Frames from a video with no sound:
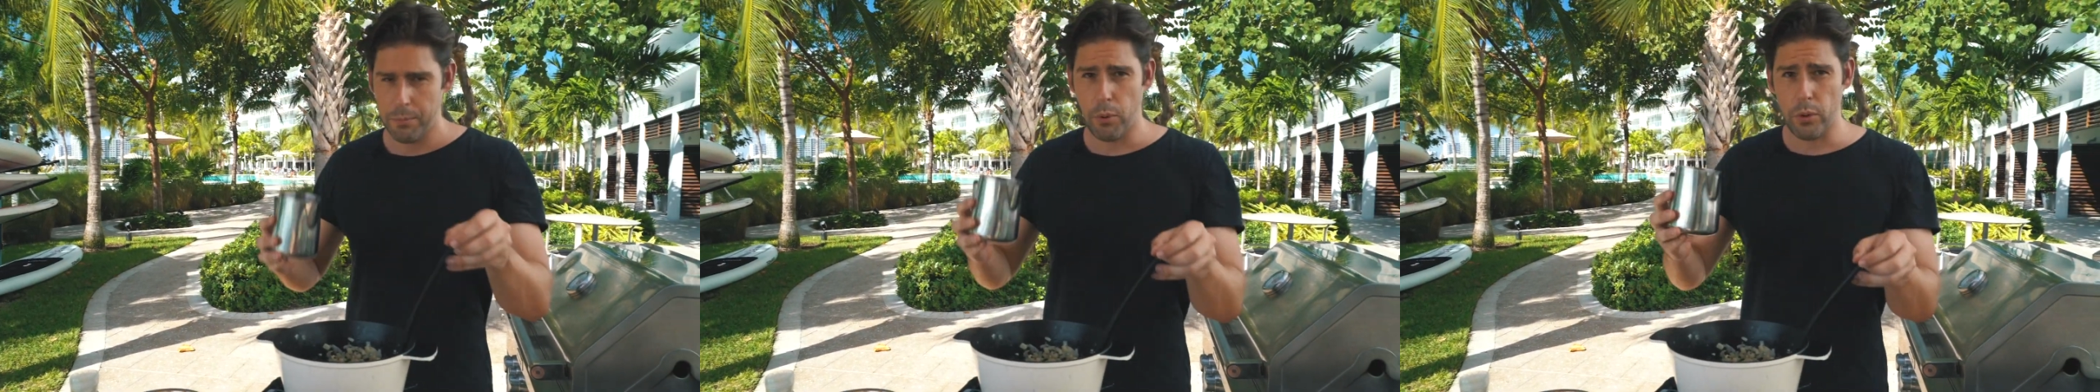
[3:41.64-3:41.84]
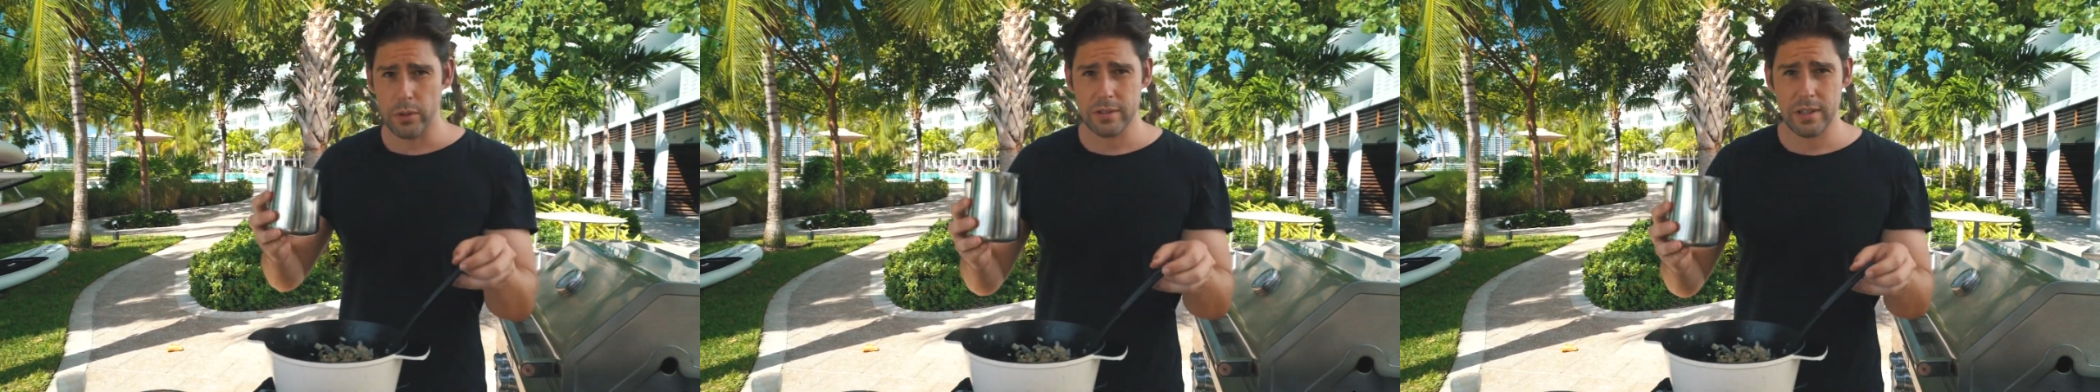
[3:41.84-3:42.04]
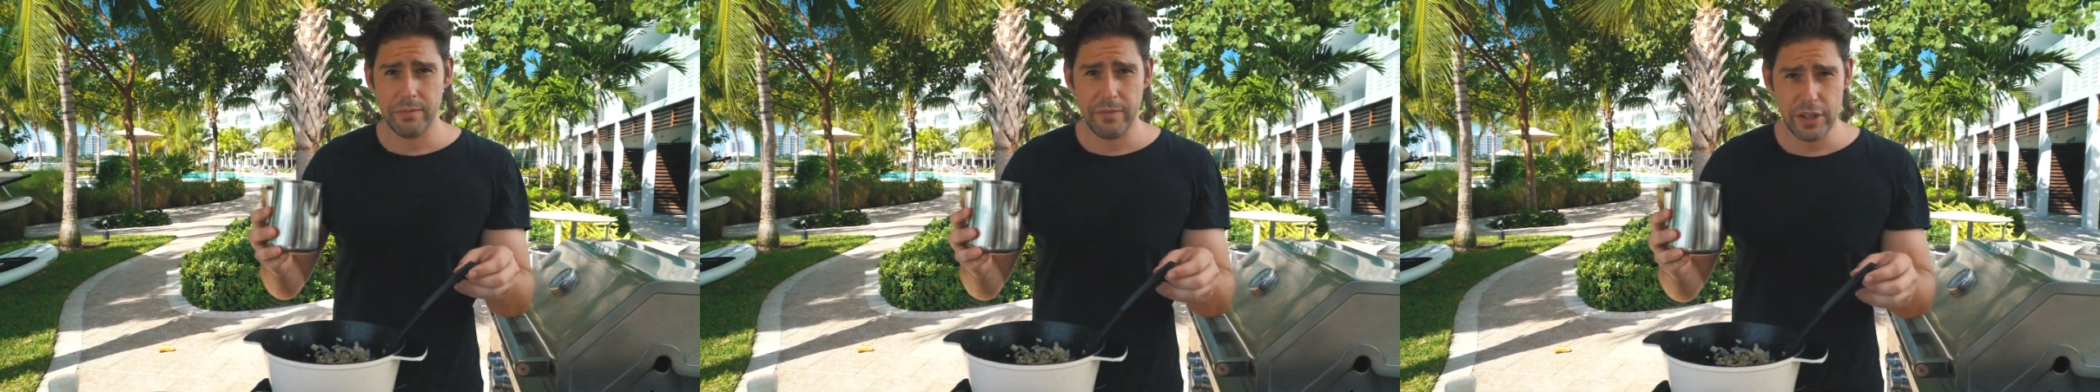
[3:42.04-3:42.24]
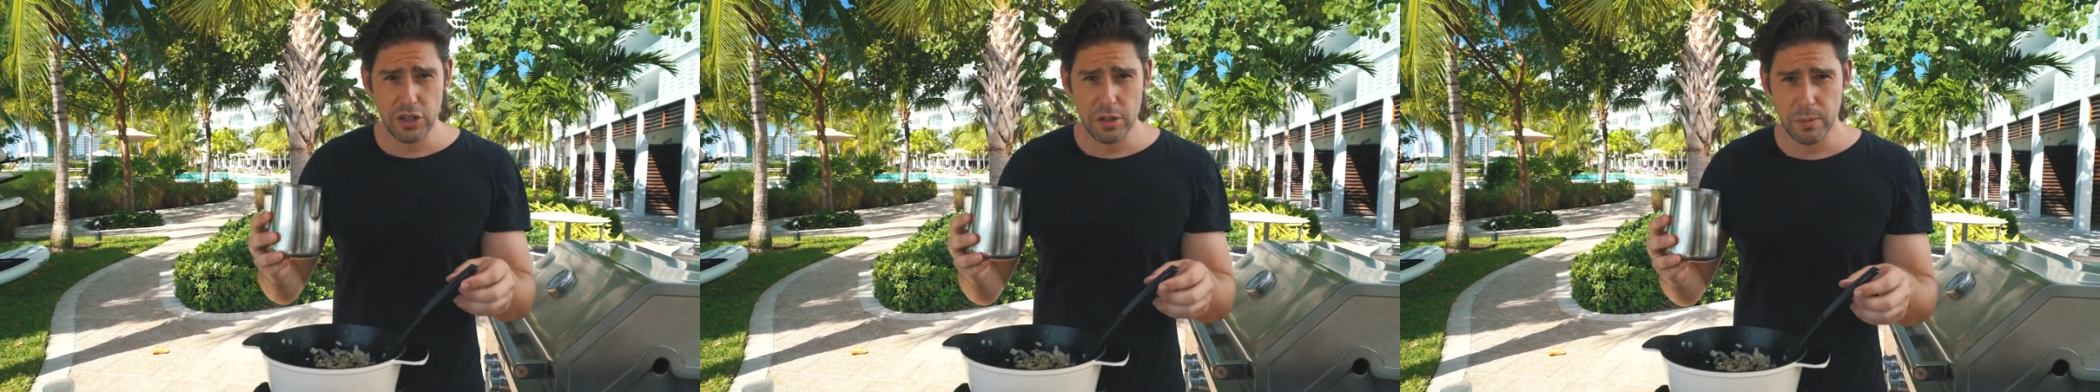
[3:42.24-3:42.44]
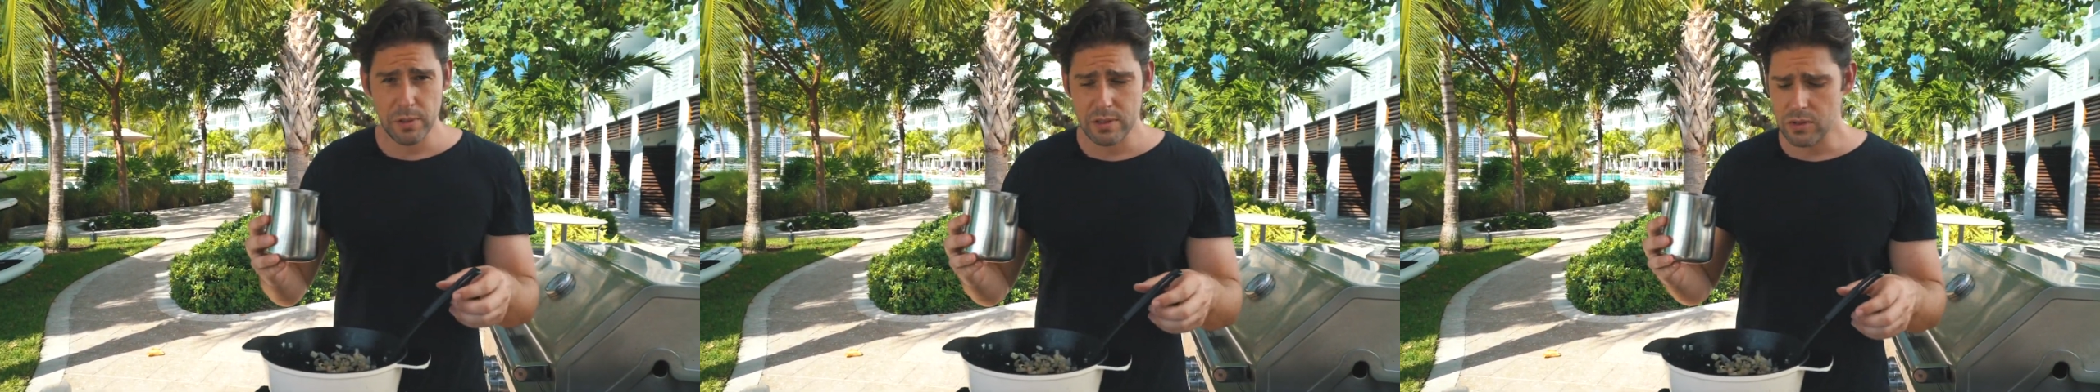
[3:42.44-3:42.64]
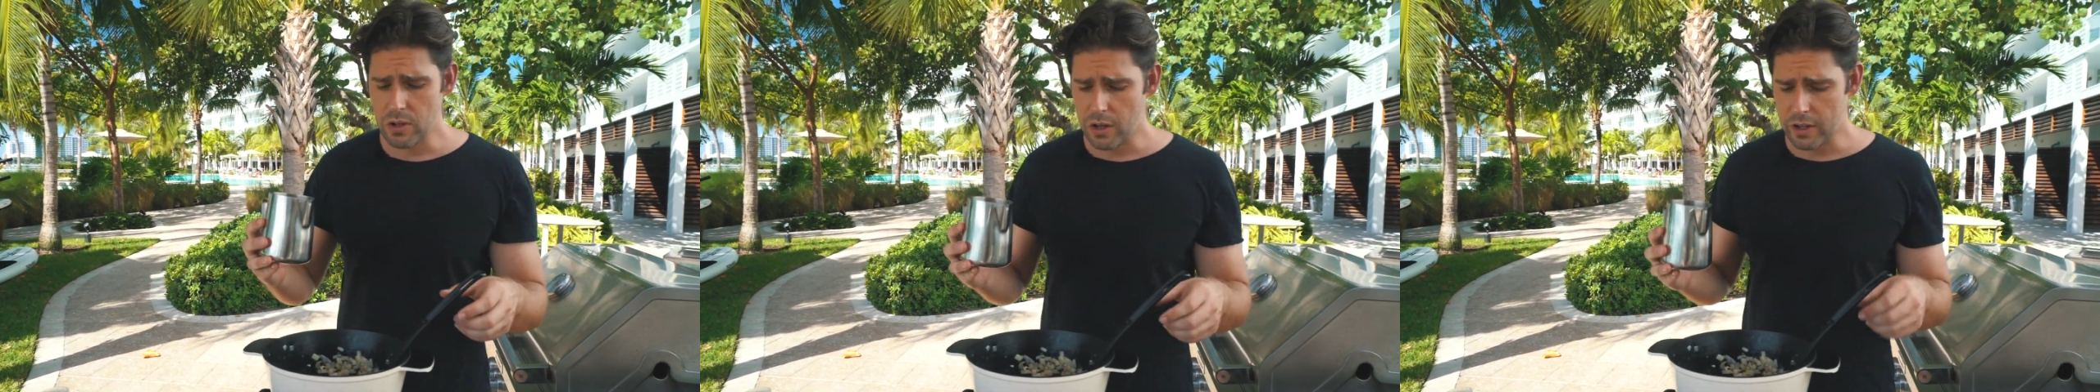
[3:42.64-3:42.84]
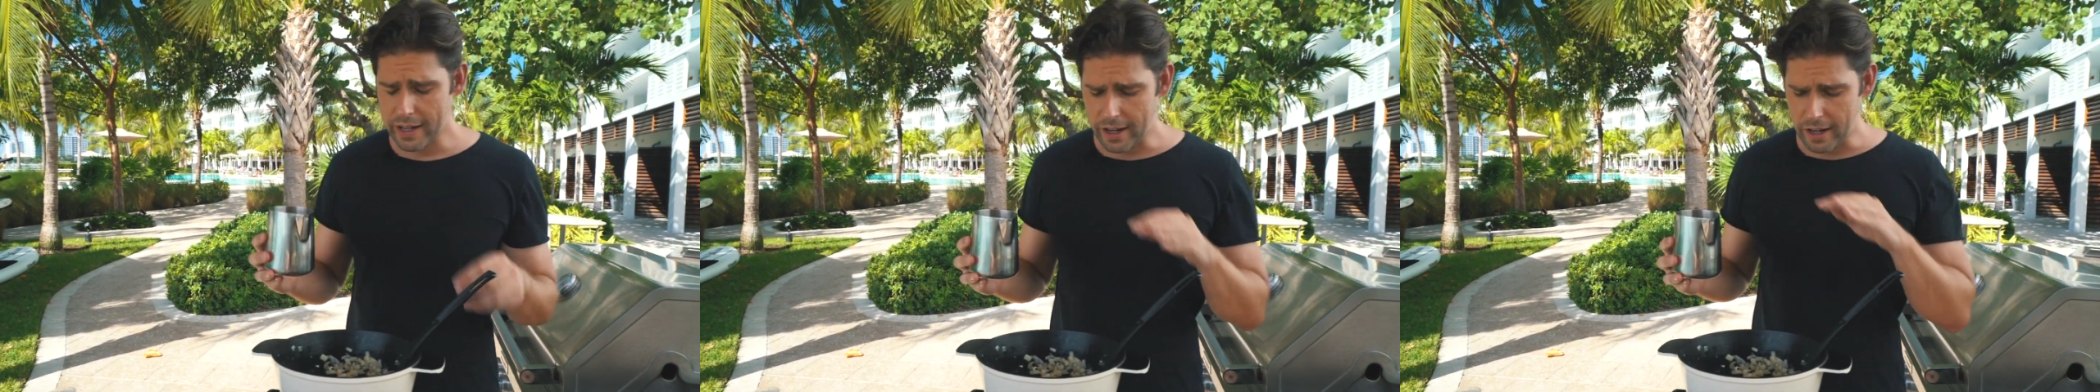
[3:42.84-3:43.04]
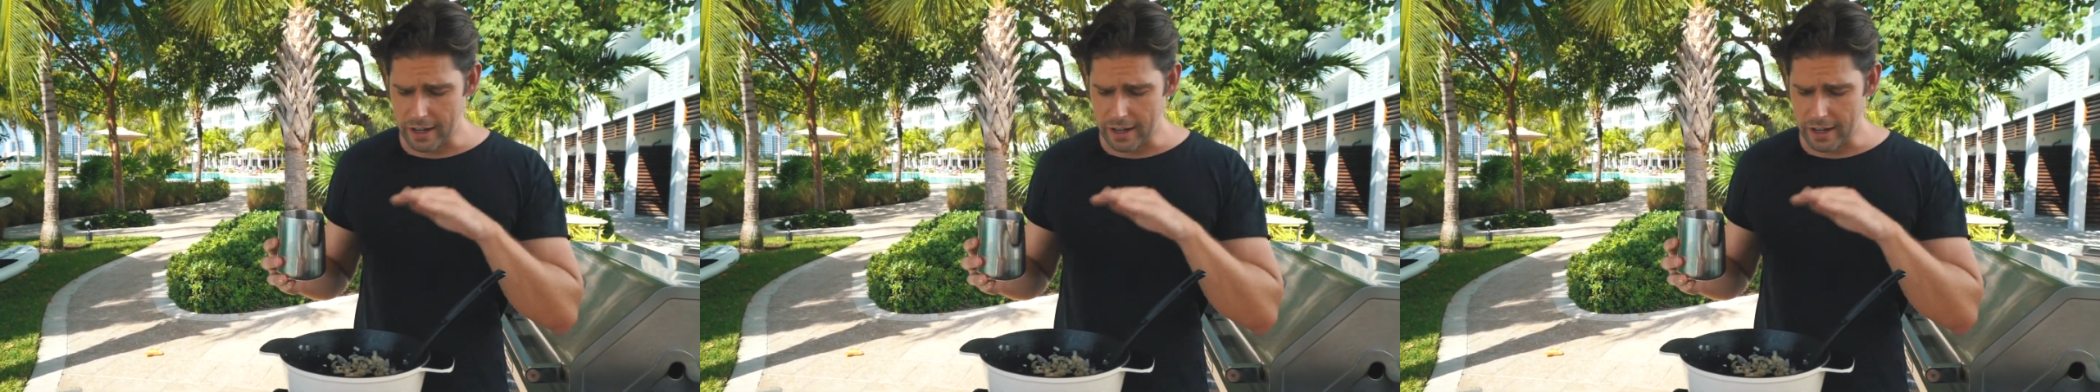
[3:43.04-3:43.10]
pour some vegetable stock